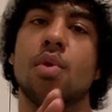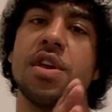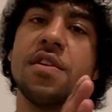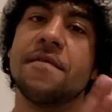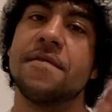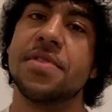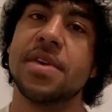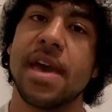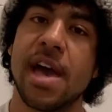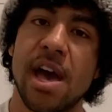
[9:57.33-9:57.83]

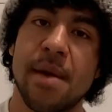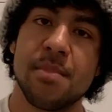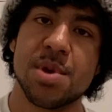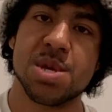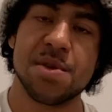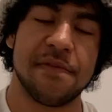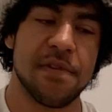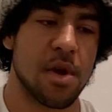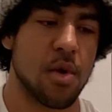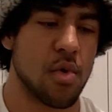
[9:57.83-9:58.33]
If the
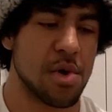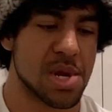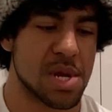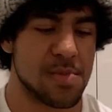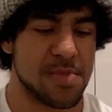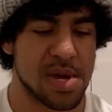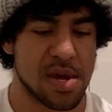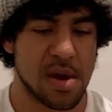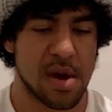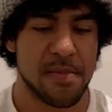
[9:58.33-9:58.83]
atmosphere were
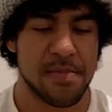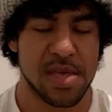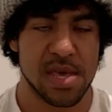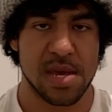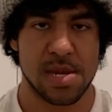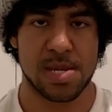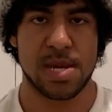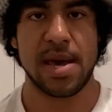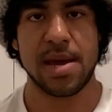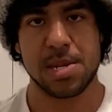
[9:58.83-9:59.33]
to become the
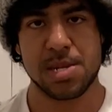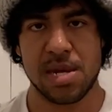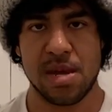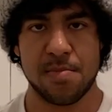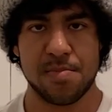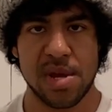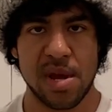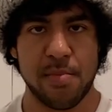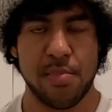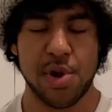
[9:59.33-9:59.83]
exact
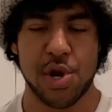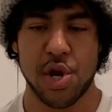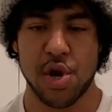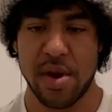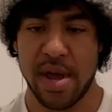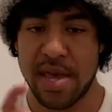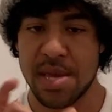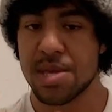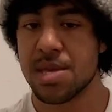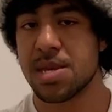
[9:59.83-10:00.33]
same
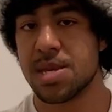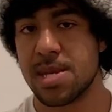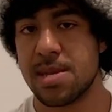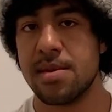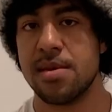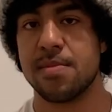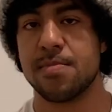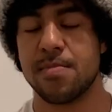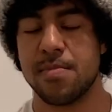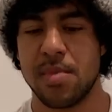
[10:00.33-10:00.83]
temperature as the
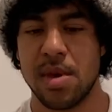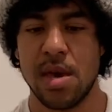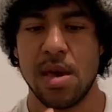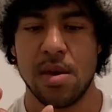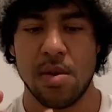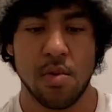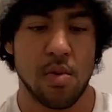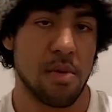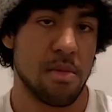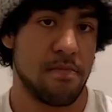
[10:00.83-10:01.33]
steam,
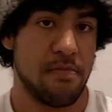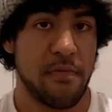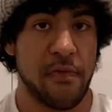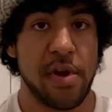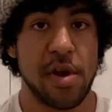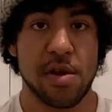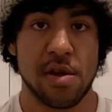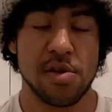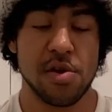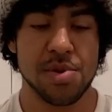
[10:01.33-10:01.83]
or
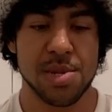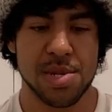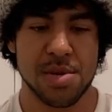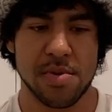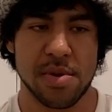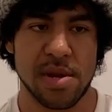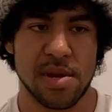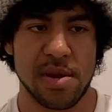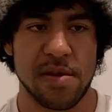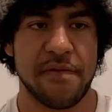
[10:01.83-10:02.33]
very close
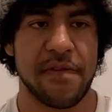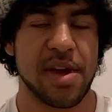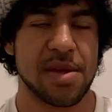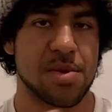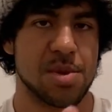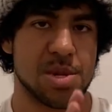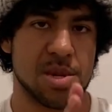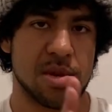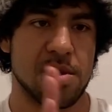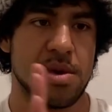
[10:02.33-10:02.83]
to it, in
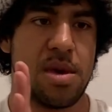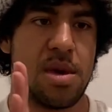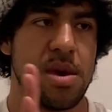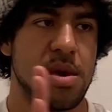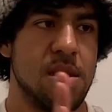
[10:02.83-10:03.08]
fact, it